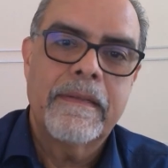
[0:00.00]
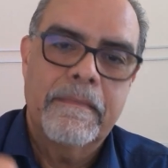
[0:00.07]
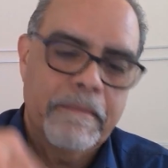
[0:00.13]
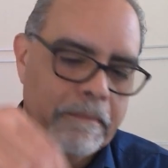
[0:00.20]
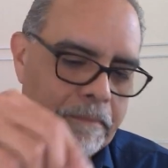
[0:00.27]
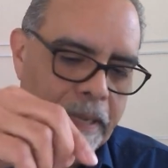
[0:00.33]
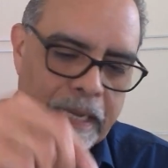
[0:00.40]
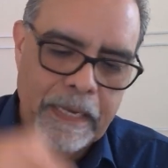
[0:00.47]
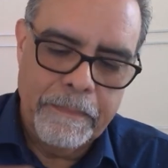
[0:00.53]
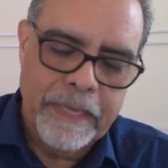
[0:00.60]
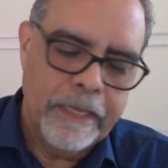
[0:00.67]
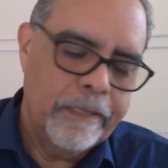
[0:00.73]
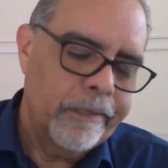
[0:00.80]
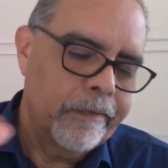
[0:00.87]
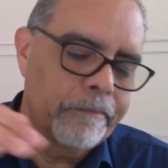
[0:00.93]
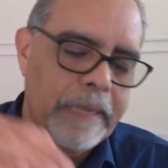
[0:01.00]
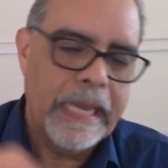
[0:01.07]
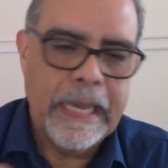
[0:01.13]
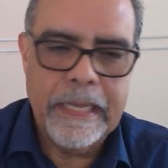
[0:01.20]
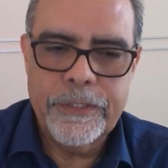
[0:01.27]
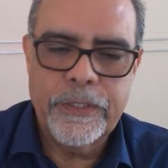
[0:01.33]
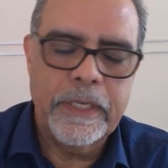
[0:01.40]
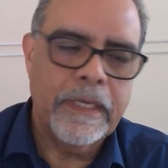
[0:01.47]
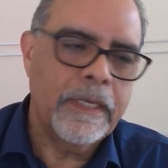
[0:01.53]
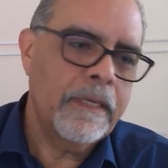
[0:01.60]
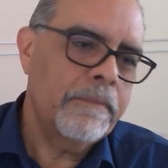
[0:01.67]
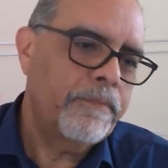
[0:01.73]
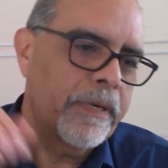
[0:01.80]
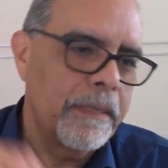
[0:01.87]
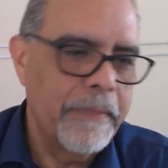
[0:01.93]
Pellet mill, batching,
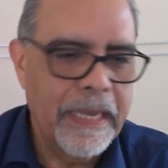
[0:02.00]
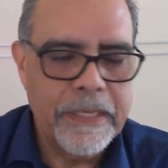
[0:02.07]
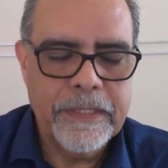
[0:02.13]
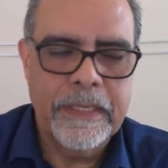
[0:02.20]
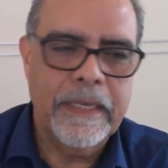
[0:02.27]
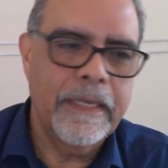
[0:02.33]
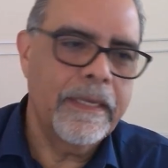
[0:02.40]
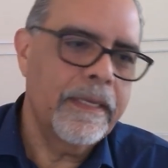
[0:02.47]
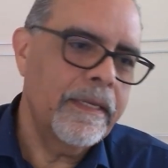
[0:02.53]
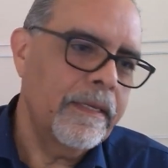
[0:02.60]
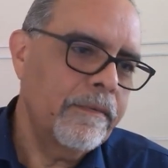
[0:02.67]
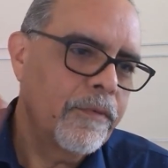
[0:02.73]
premixing,